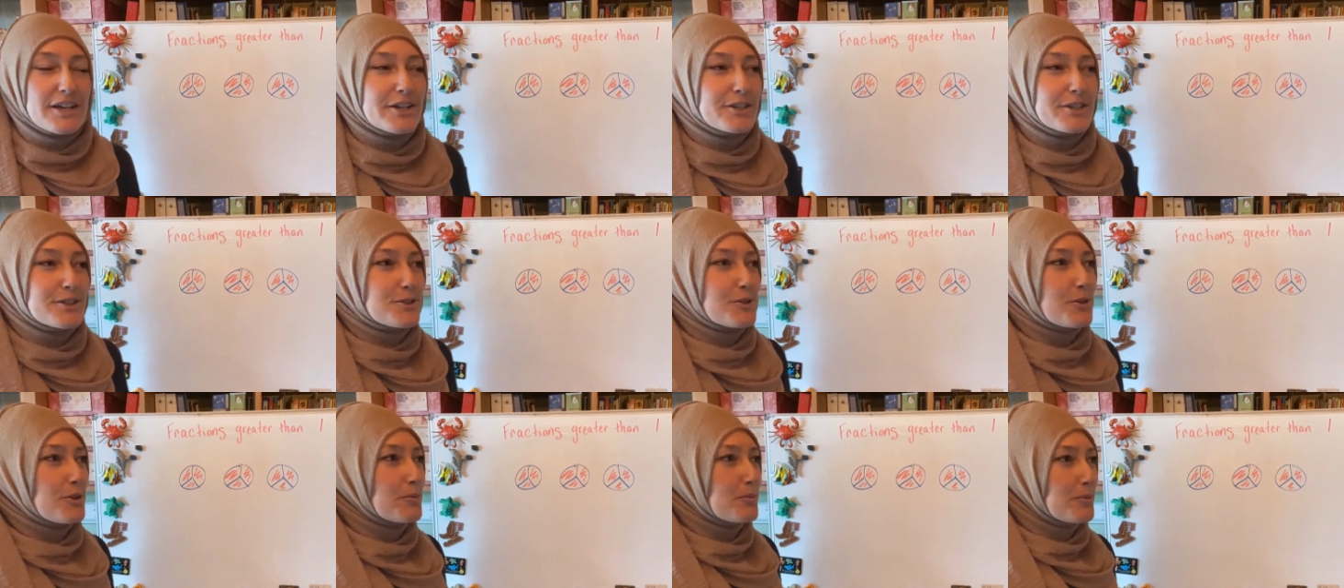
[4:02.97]

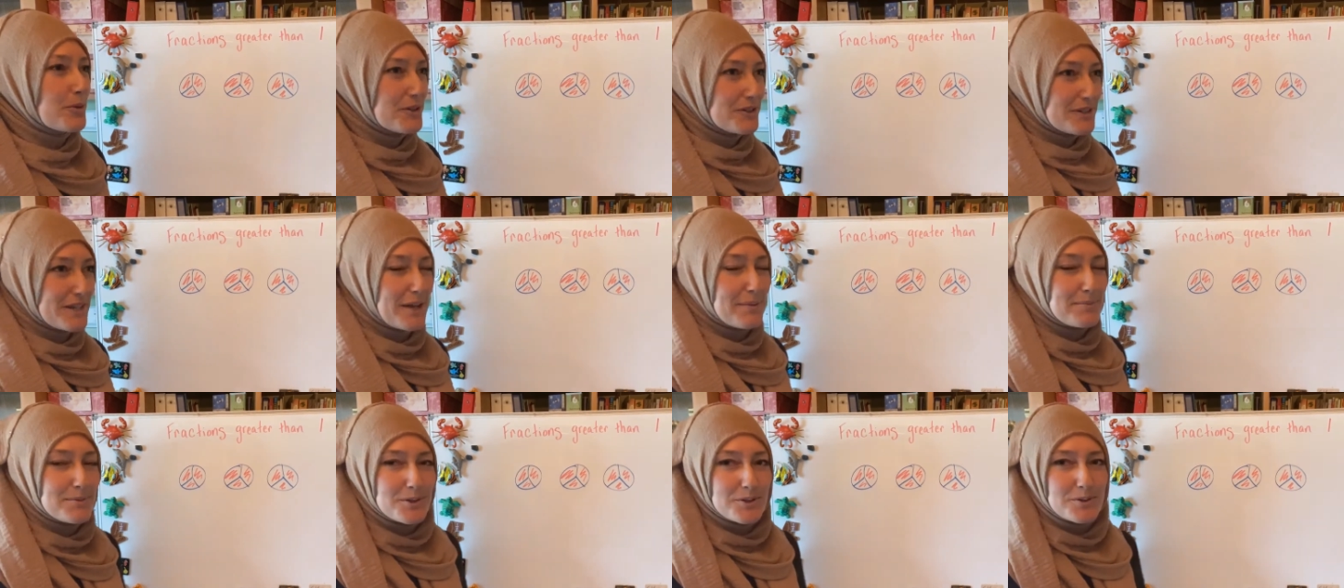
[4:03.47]
So the more
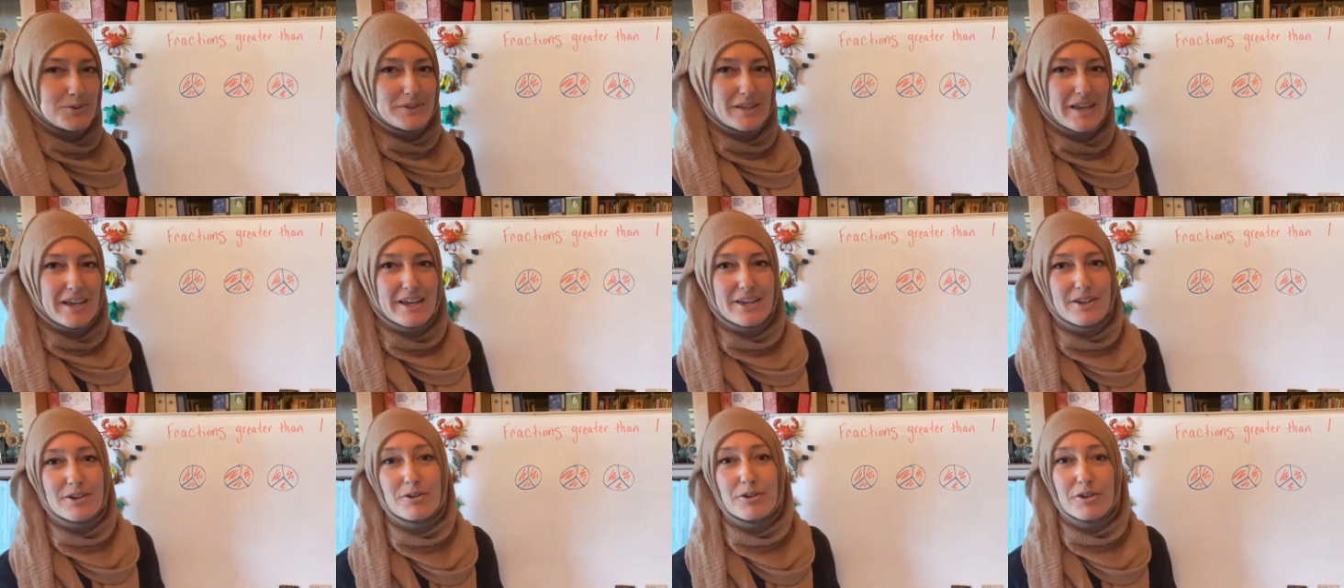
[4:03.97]
times you say
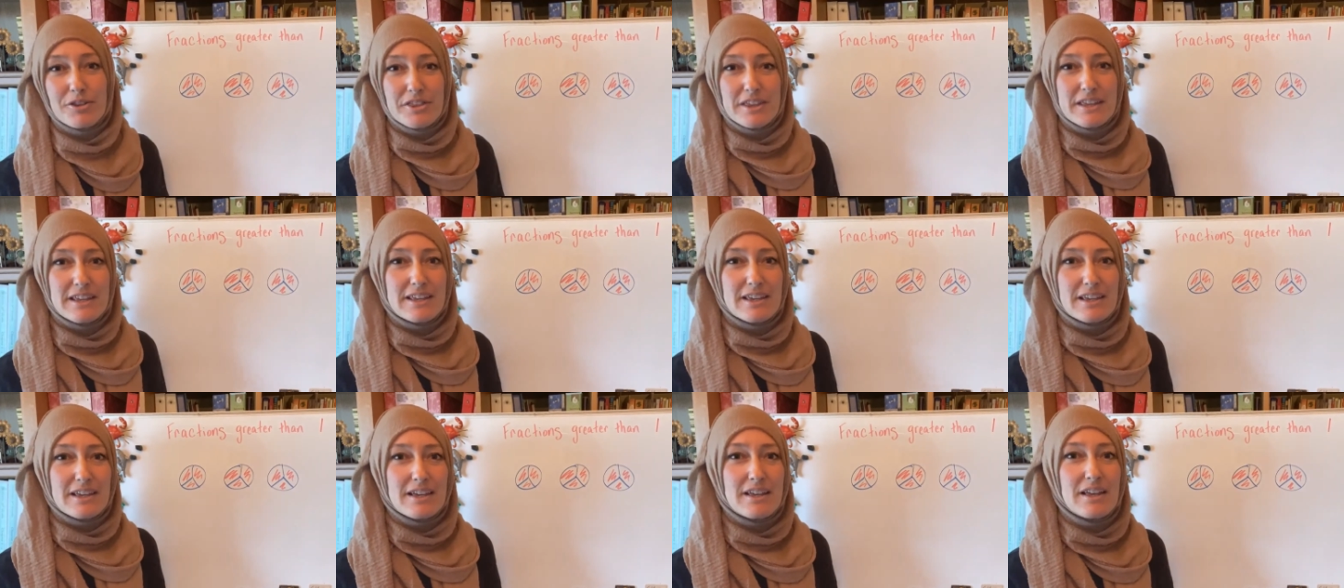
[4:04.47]
it or
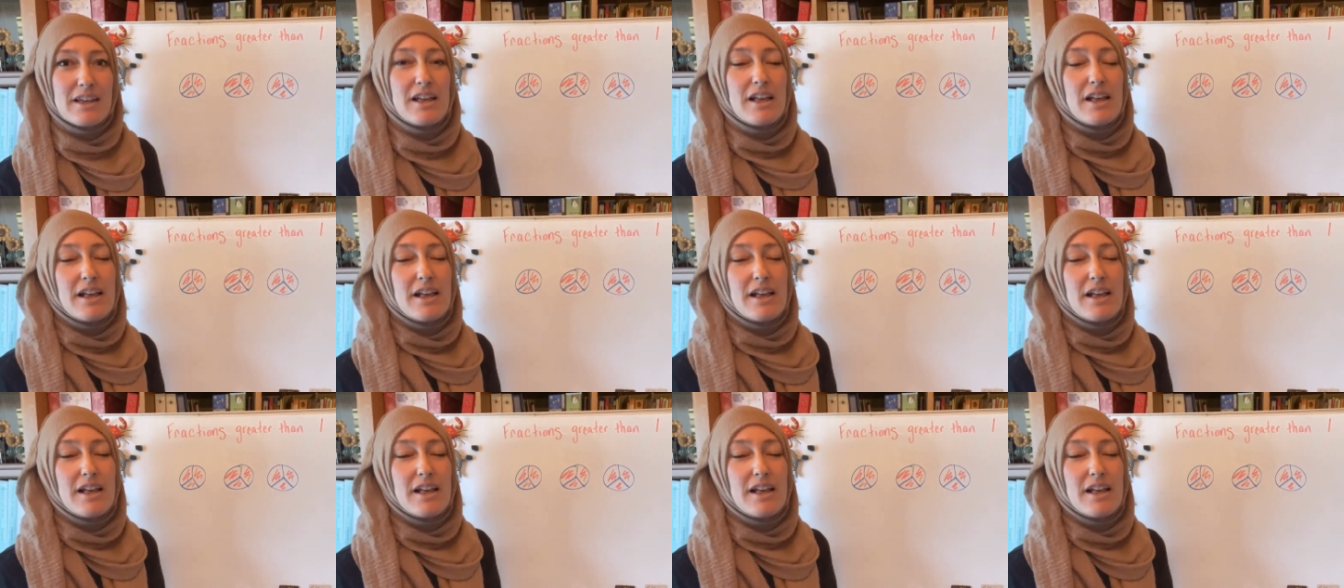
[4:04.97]
think it,